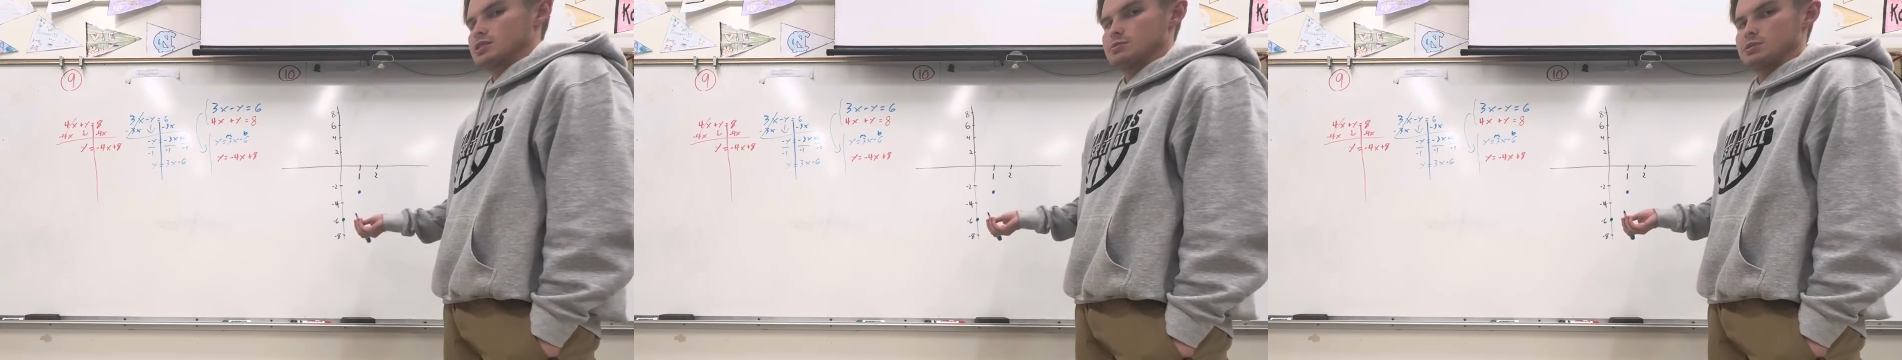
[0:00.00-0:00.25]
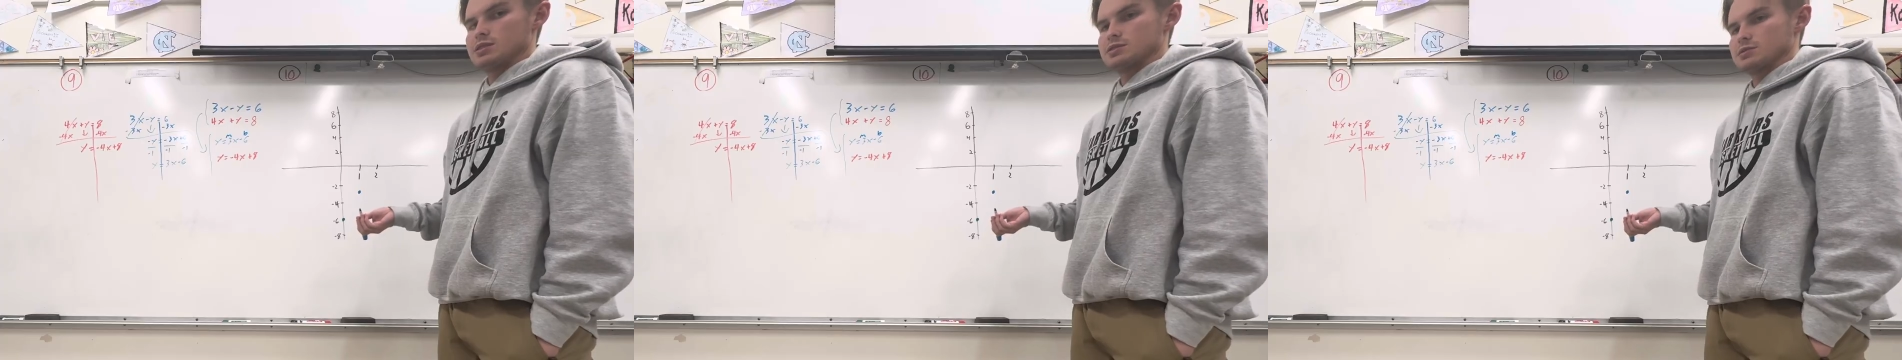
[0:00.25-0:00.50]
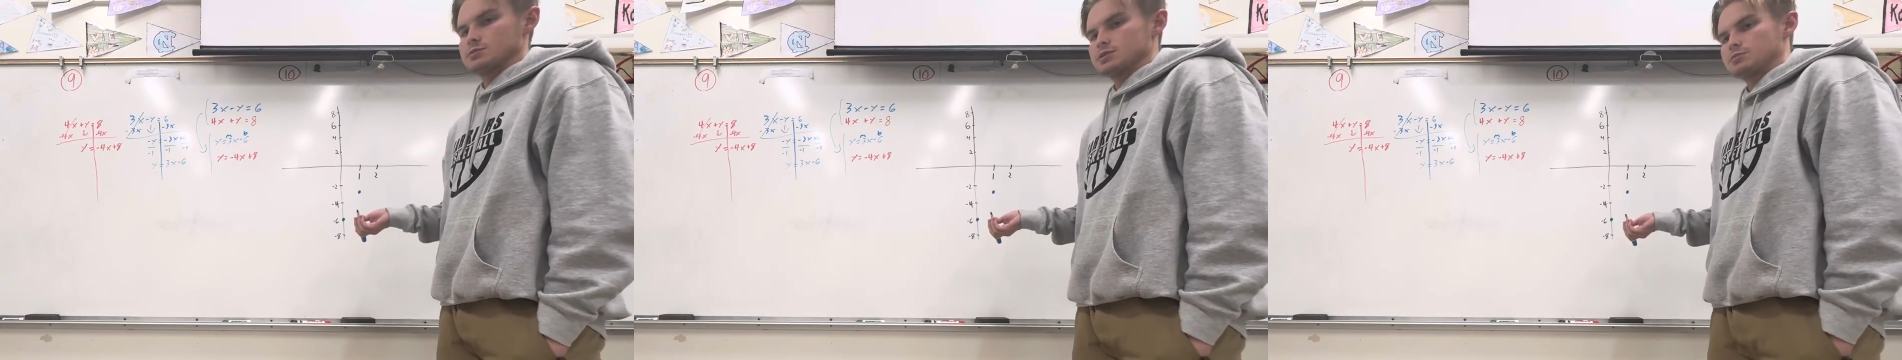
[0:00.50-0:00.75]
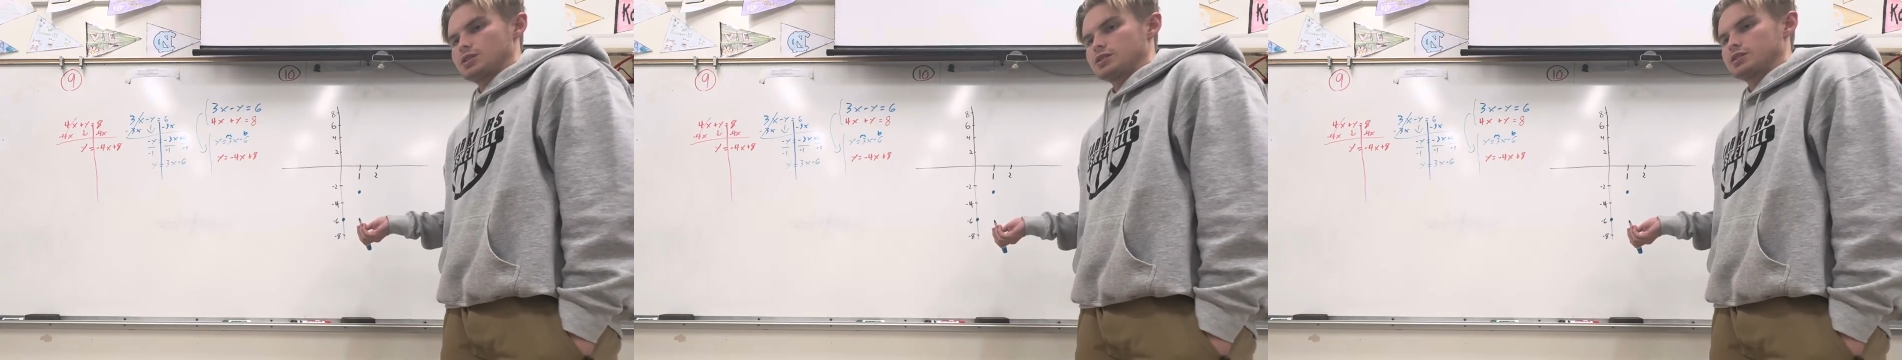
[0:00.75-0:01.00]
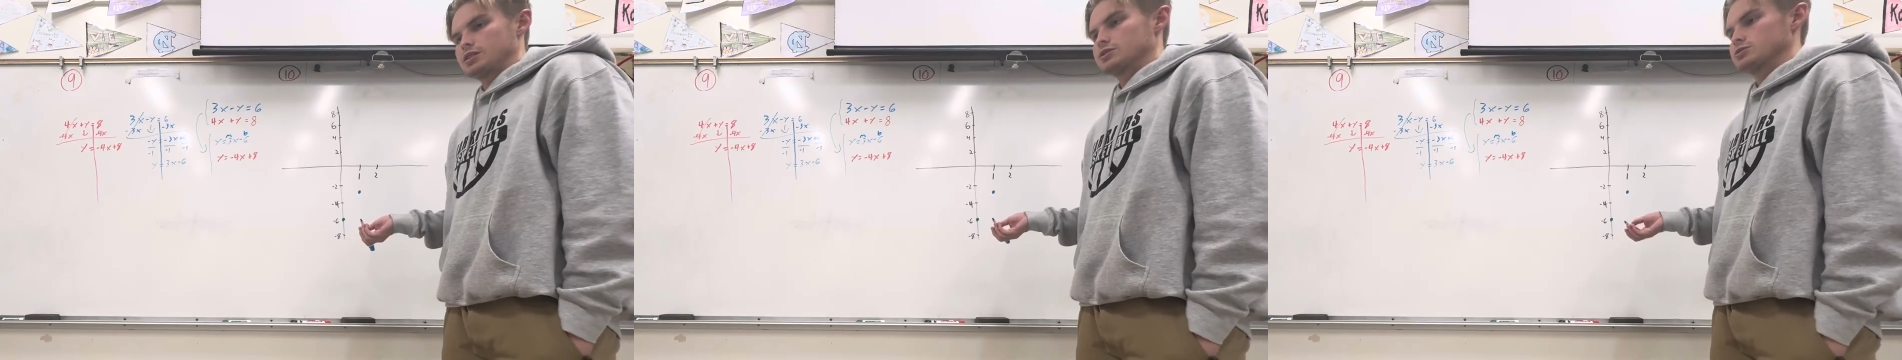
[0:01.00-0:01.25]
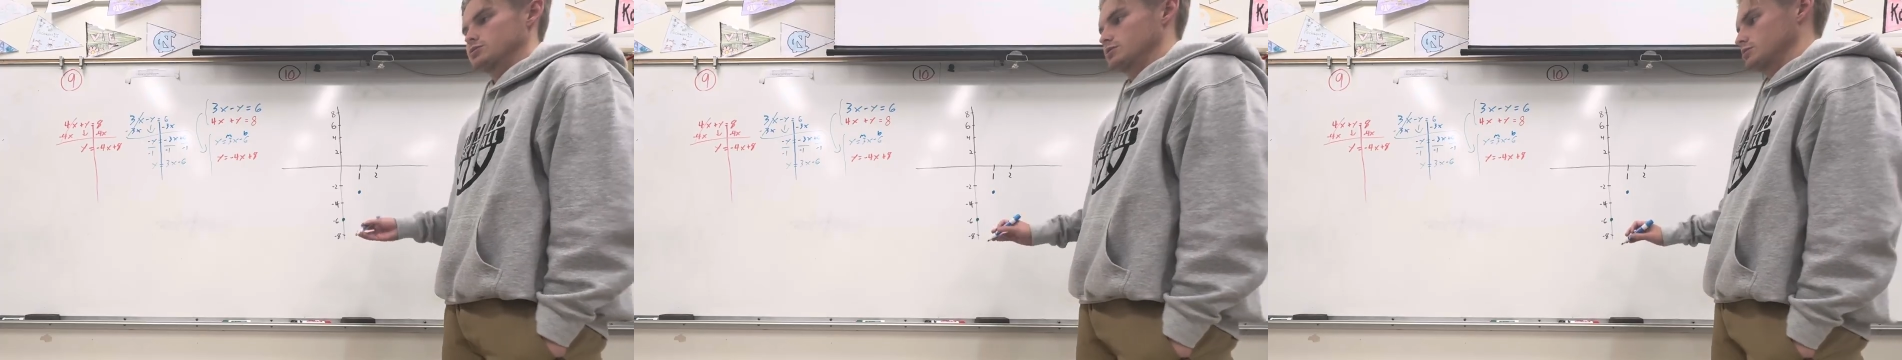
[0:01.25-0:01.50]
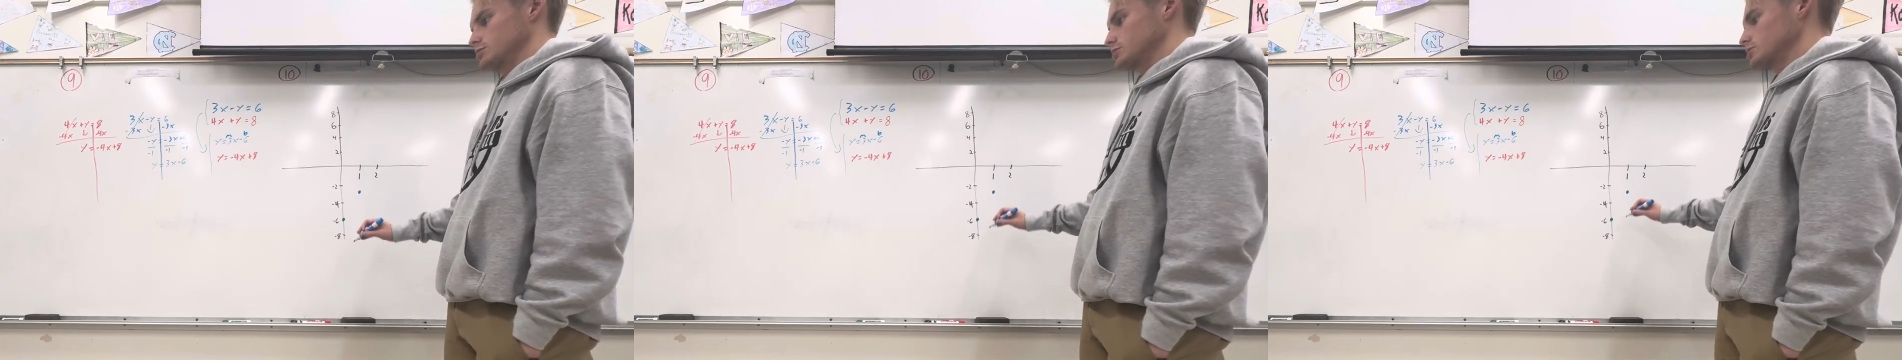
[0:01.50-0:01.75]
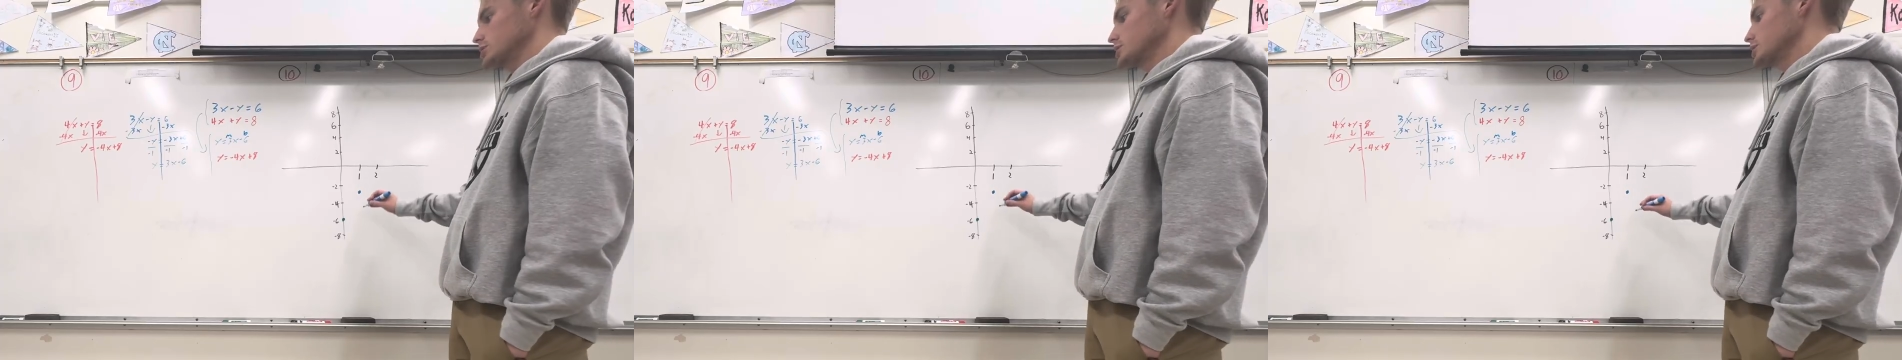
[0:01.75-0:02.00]
to be some small errors with the
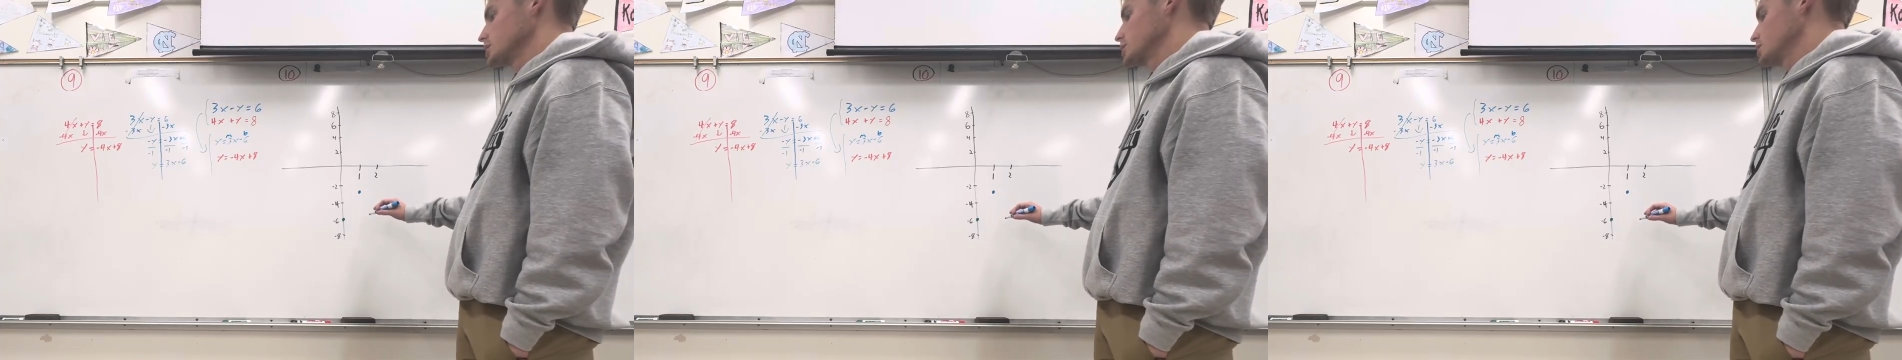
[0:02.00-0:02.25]
ruler